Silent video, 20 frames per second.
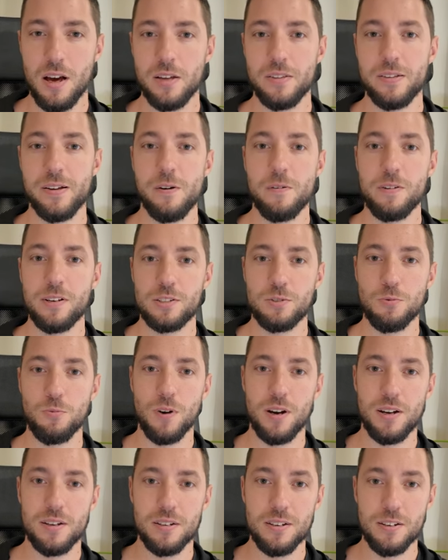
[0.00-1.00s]
there is
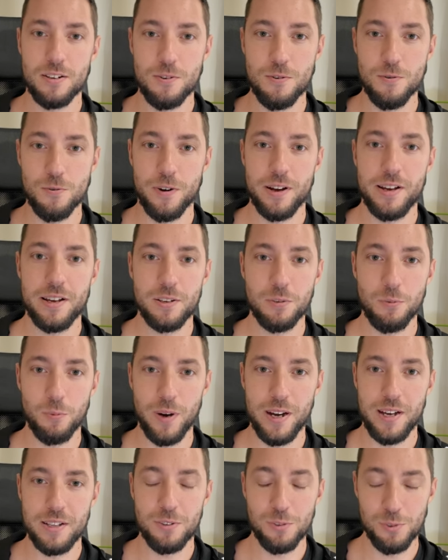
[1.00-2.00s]
one great
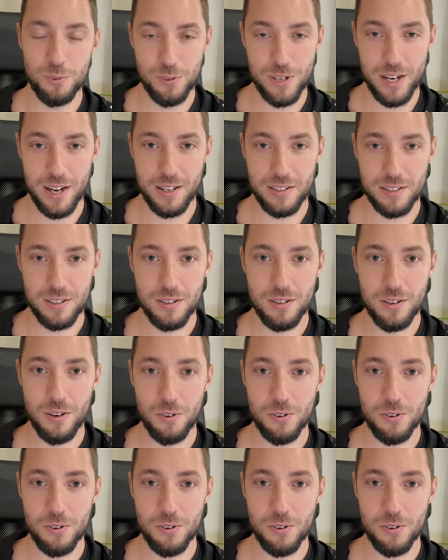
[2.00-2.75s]
way to do that,